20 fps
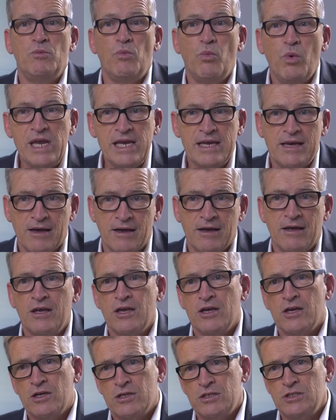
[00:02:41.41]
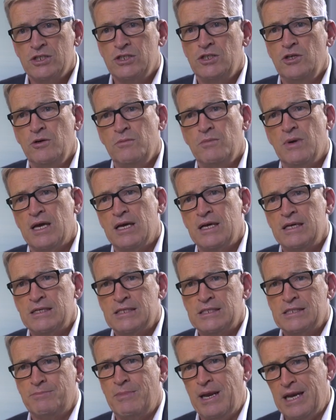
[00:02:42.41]
weaker consumer
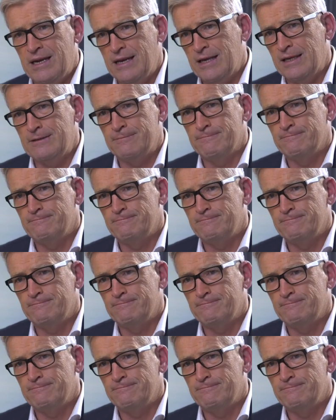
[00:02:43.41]
spending.